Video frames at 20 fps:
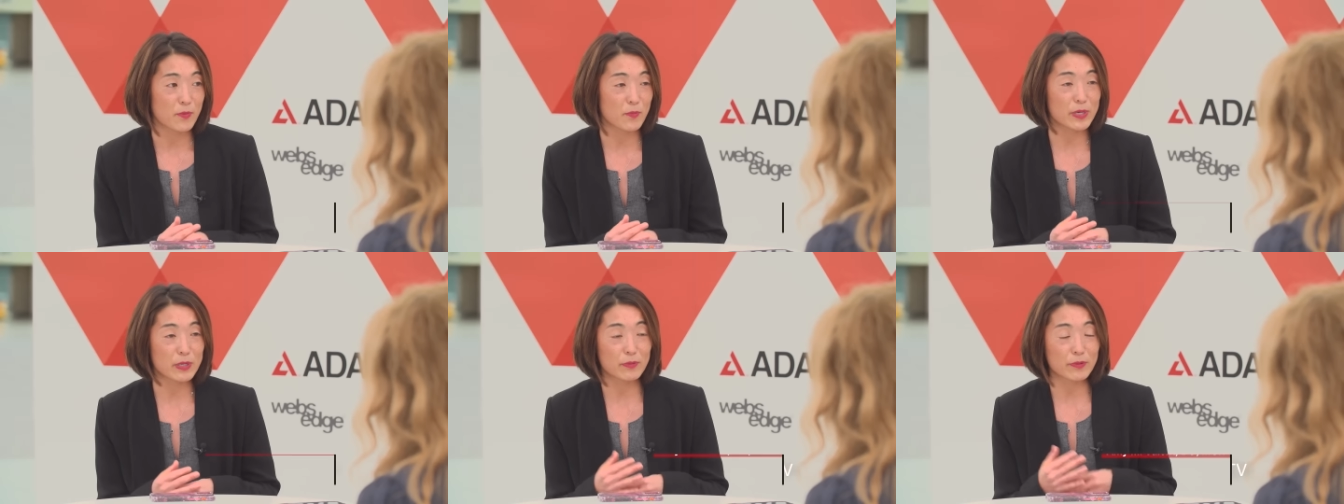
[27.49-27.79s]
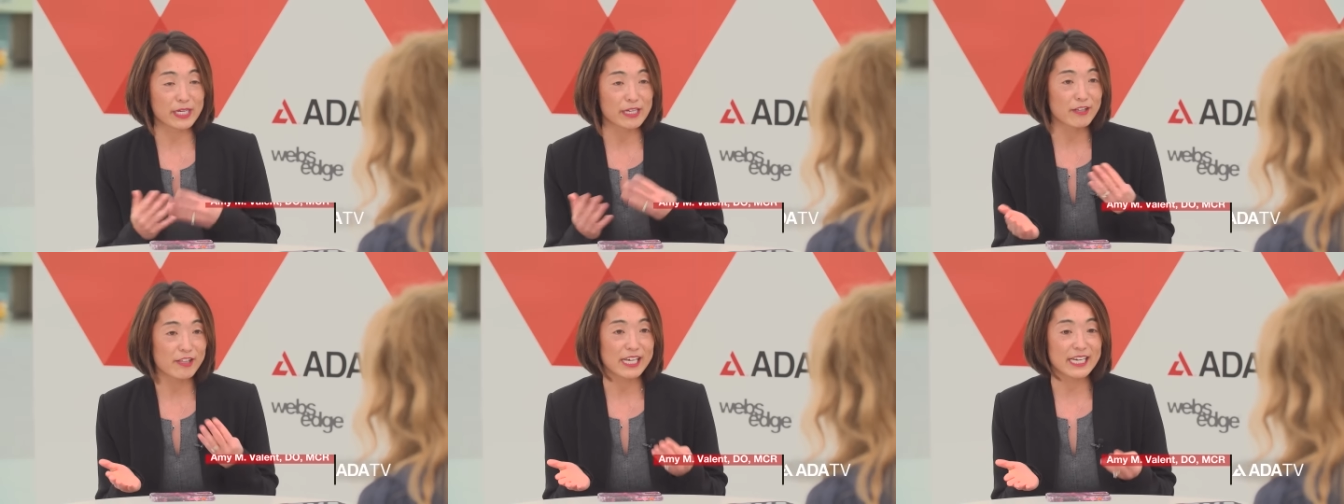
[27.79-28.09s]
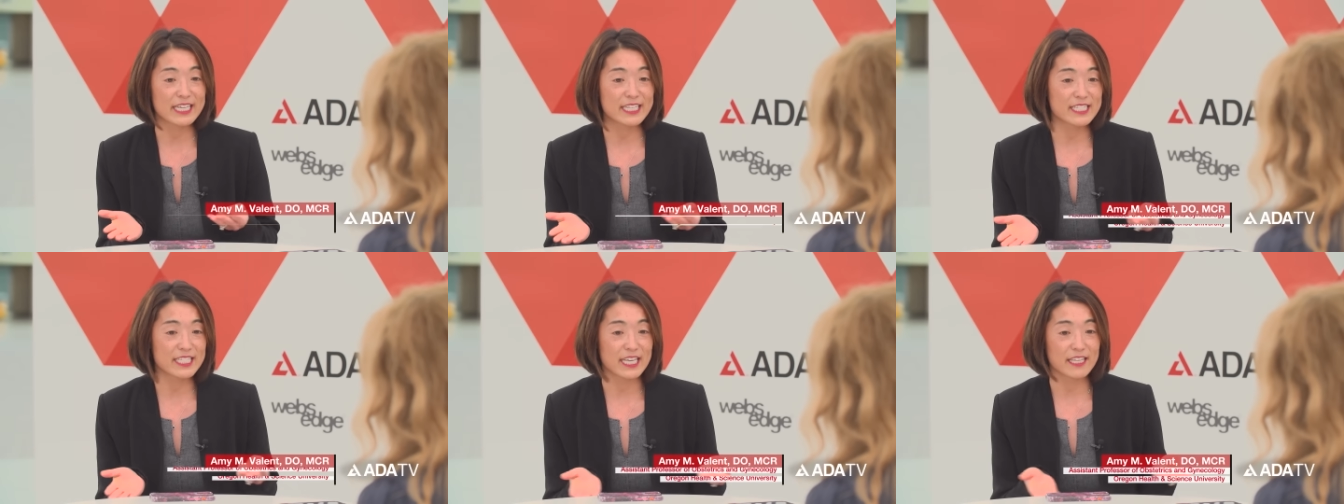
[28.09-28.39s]
We
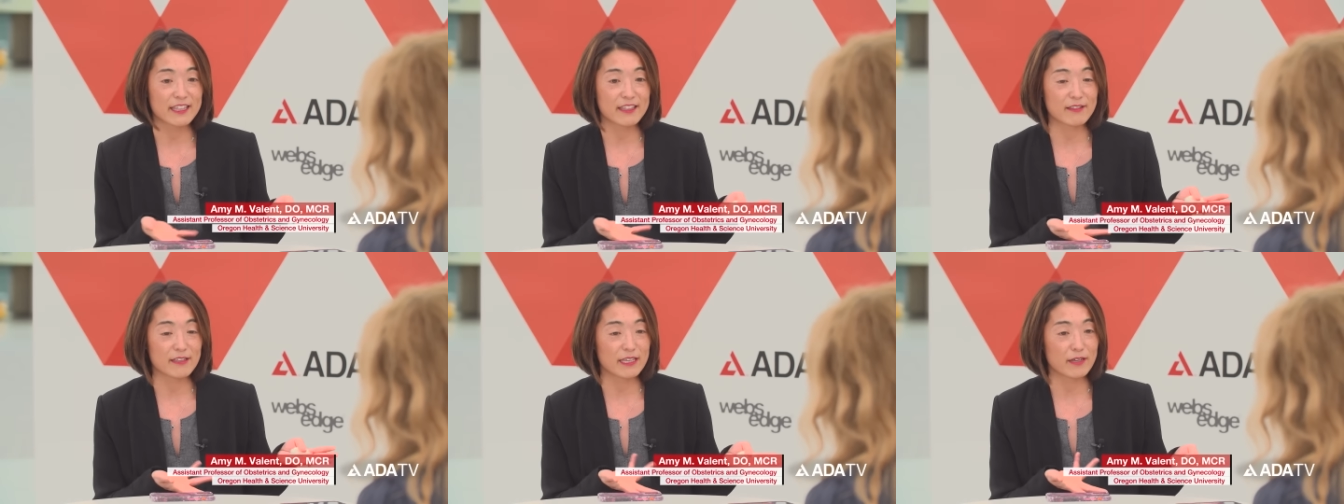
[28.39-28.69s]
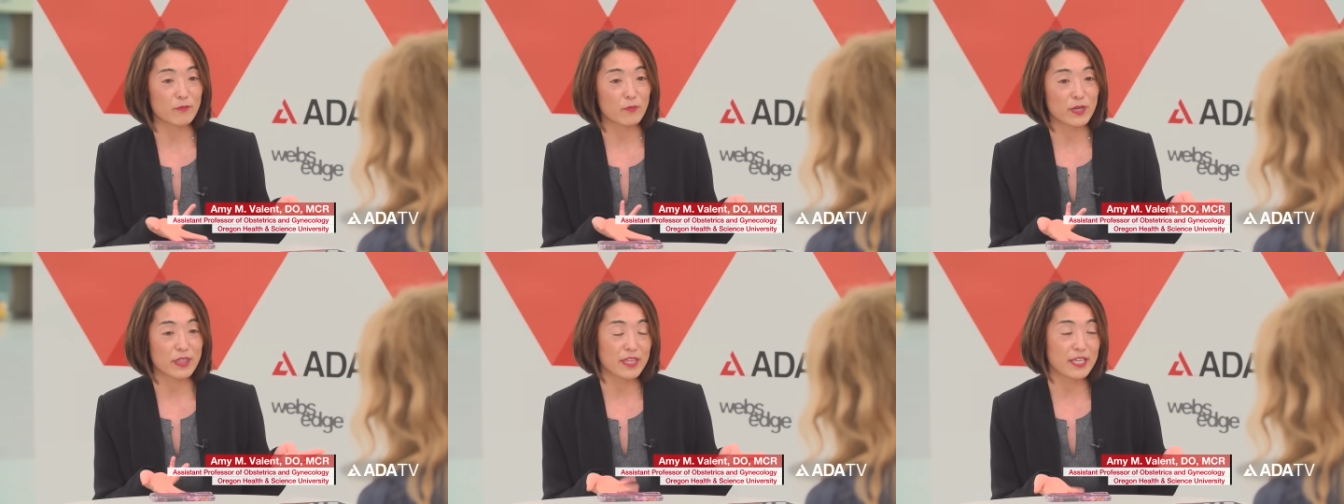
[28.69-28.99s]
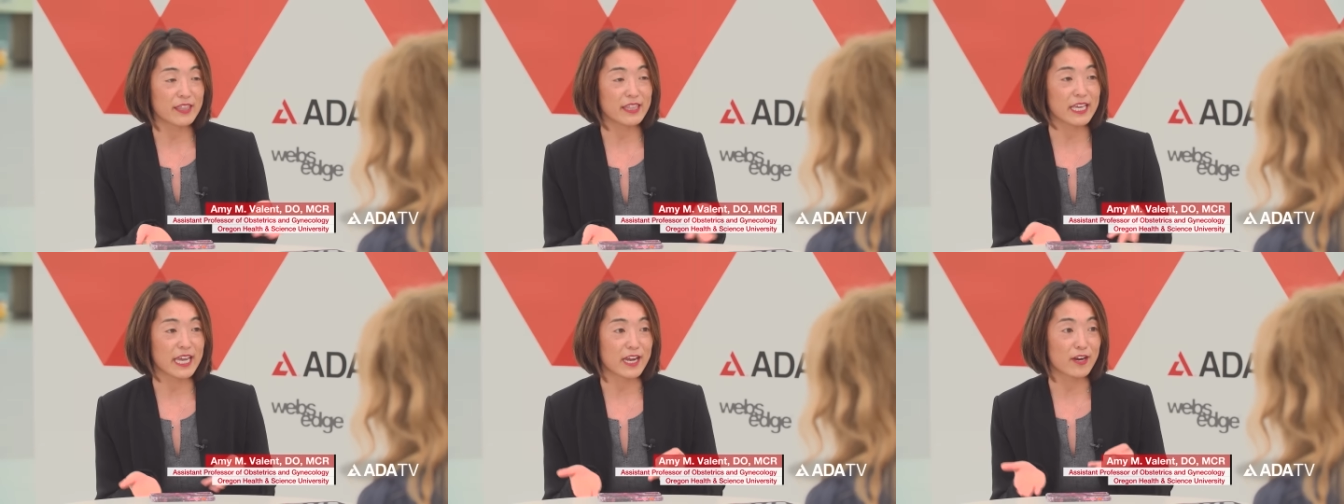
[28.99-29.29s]
realize that
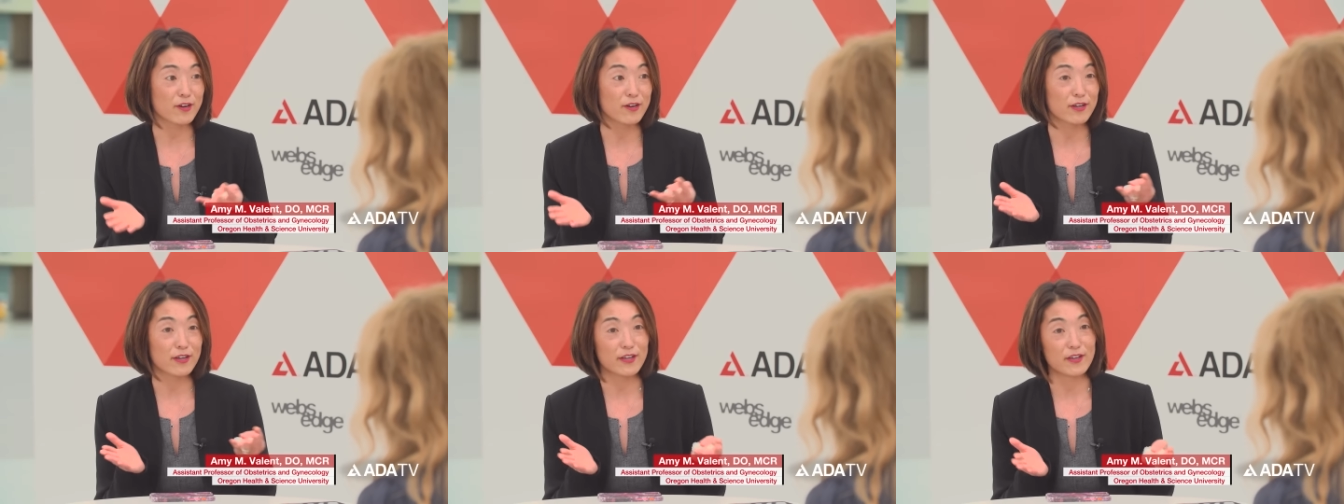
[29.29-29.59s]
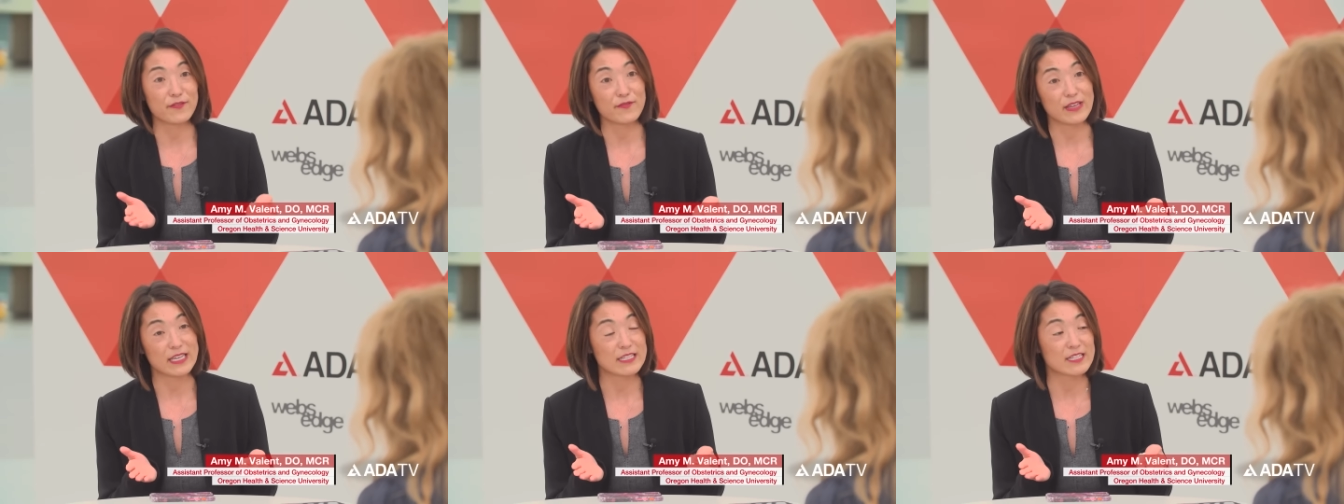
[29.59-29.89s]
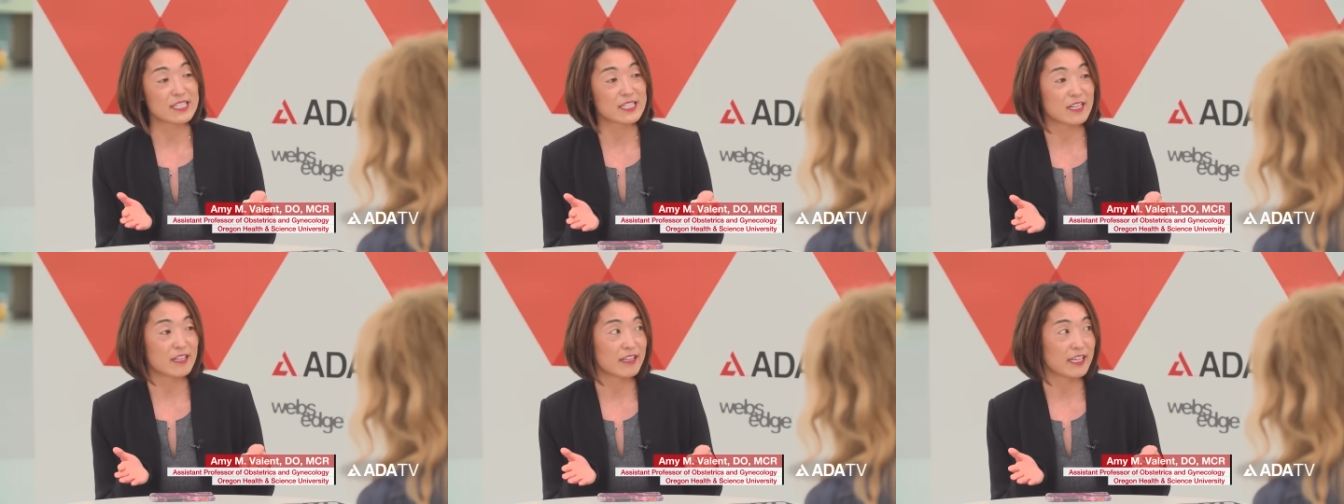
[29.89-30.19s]
within the era of
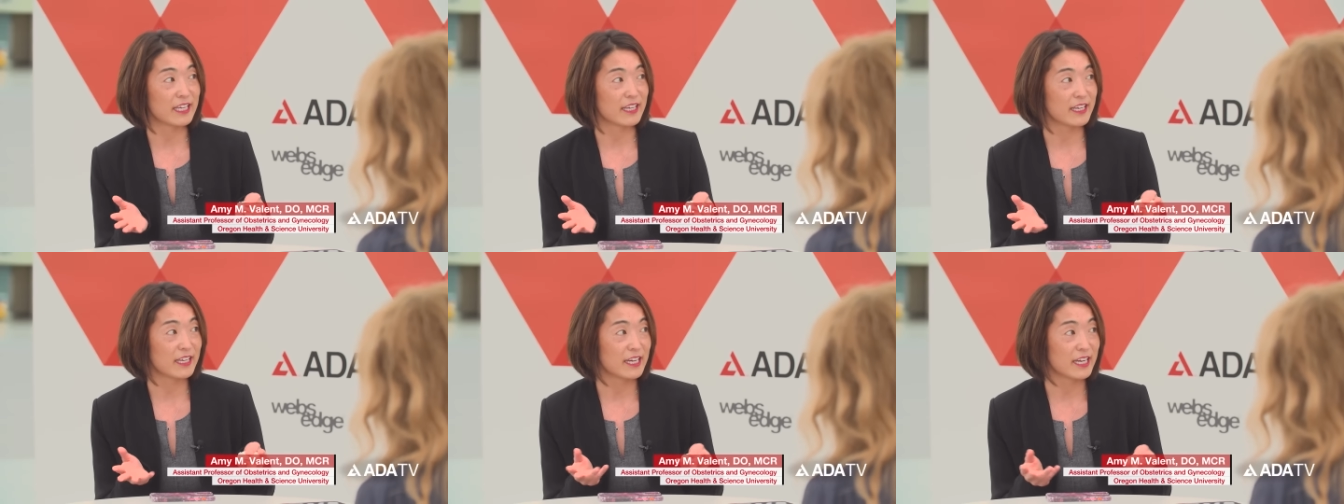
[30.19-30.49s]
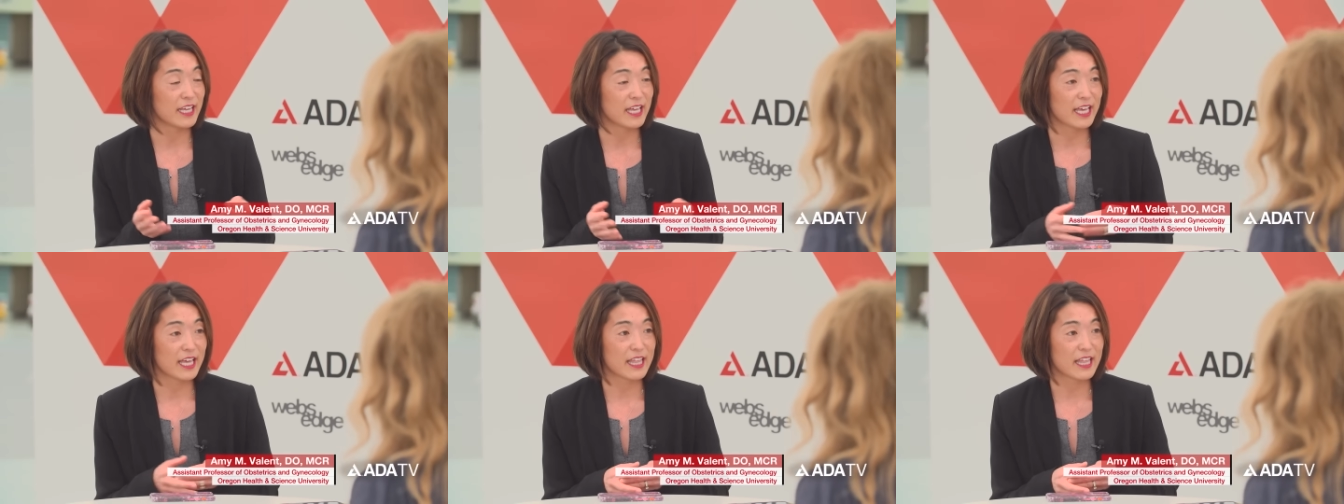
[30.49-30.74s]
insulin